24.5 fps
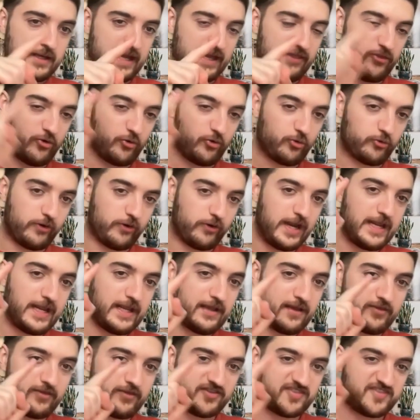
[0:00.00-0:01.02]
And the
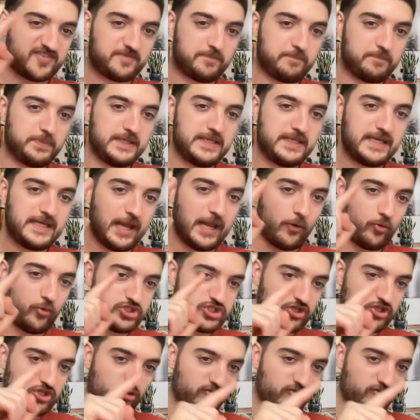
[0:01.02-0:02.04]
rate, the speed at
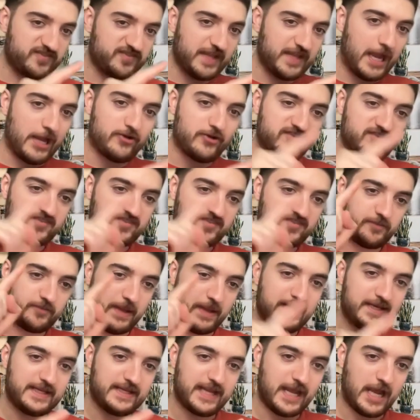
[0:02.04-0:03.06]
which it goes down is
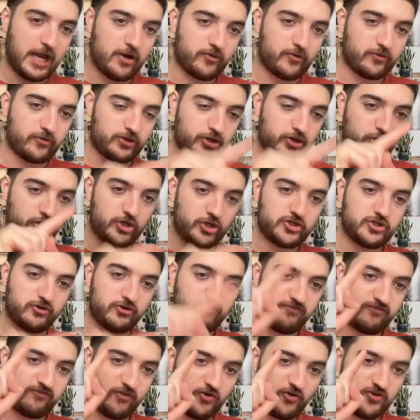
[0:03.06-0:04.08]
depending how good your
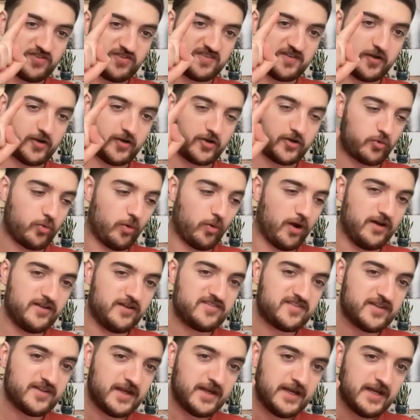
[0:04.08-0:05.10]
first hook
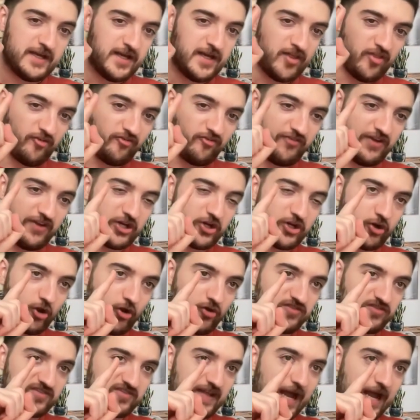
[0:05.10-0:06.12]
was. The finger
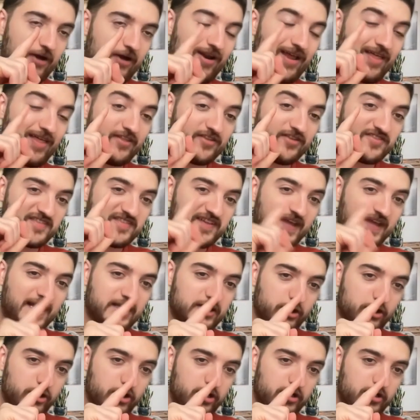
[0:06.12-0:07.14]
goes down, and the
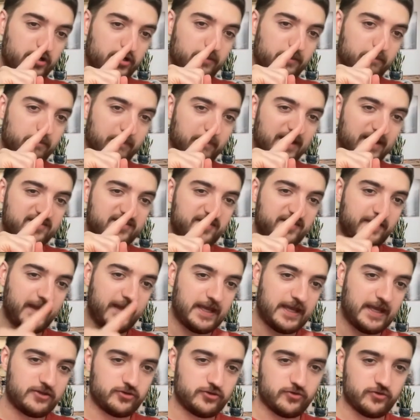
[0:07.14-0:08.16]
second hook makes the
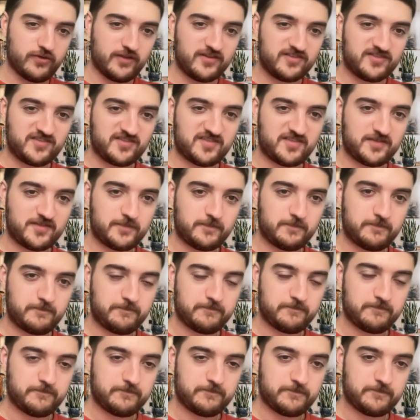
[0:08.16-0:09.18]
hand do this.
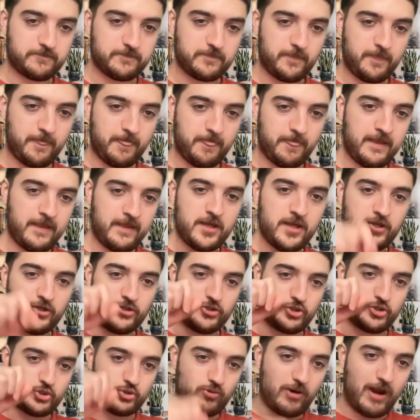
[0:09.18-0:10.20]

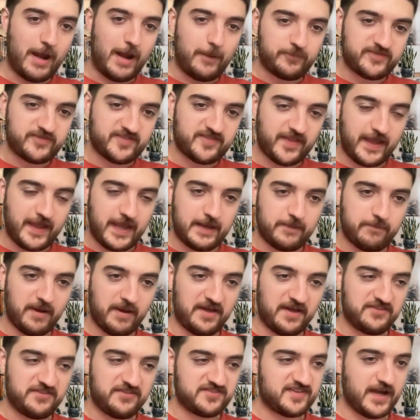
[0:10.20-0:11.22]
Drops the hand
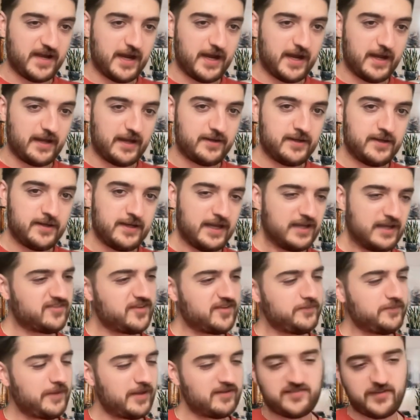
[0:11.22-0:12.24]
by the side. And
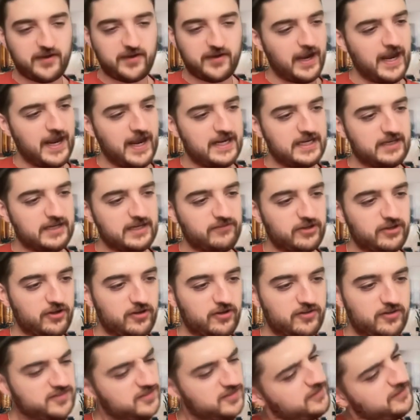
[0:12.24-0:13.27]
sometimes their head even
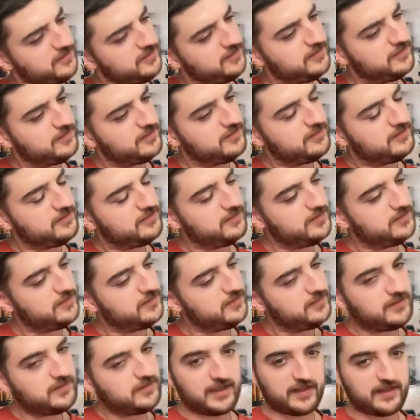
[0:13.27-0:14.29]
goes
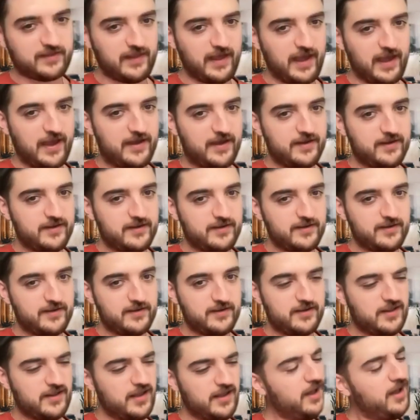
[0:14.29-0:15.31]
like that.
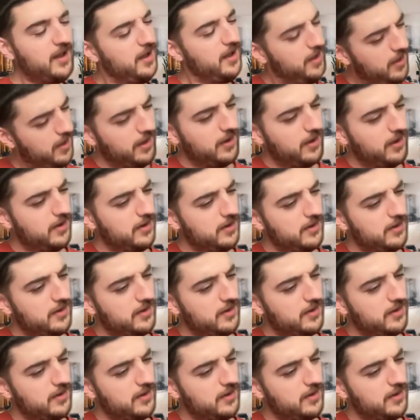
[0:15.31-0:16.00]
Huh.